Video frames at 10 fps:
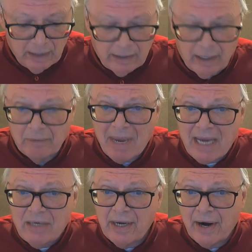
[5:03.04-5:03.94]
Now the
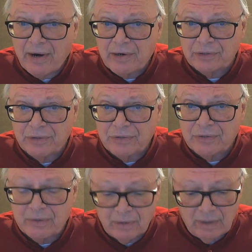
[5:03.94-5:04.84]
main
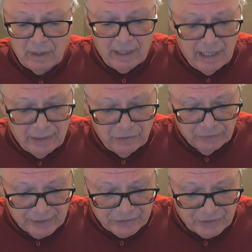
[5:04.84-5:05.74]
characters in
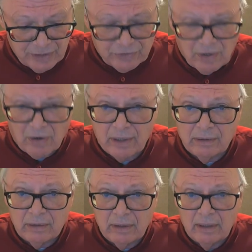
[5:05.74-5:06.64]
Ulysses
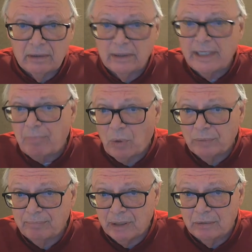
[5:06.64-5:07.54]
are
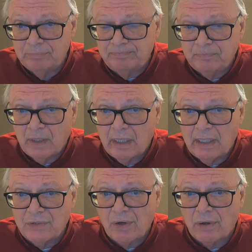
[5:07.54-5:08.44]
Leopold Bloom.
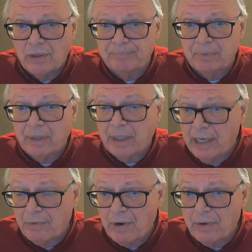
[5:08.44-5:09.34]
He's our
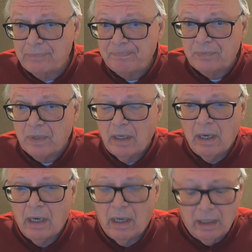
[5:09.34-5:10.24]
hero.
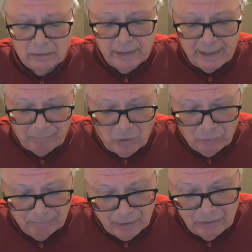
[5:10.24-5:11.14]
Uh,
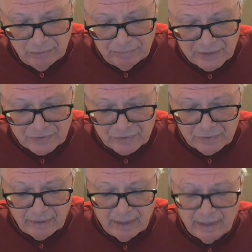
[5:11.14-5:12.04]
Leopold Bloom is
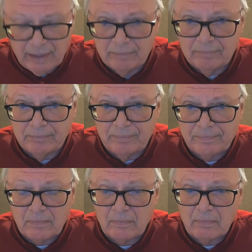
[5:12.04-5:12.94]
a uh,
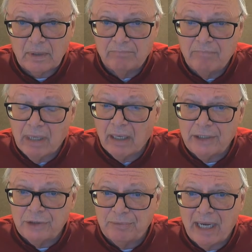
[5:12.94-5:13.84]

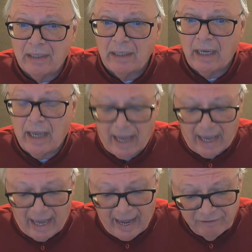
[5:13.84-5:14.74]
middle-aged man,
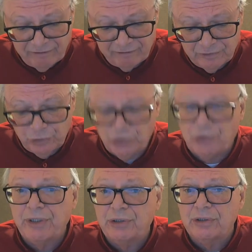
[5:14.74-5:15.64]
half
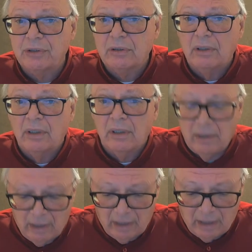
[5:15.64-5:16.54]
Jewish.
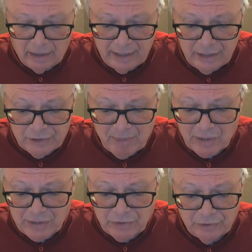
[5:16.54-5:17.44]
Uh, he's
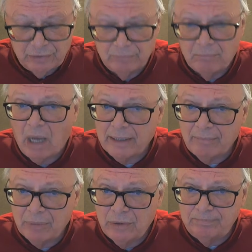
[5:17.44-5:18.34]
married to Molly
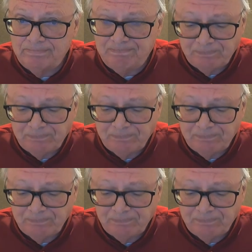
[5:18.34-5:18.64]
Bloom.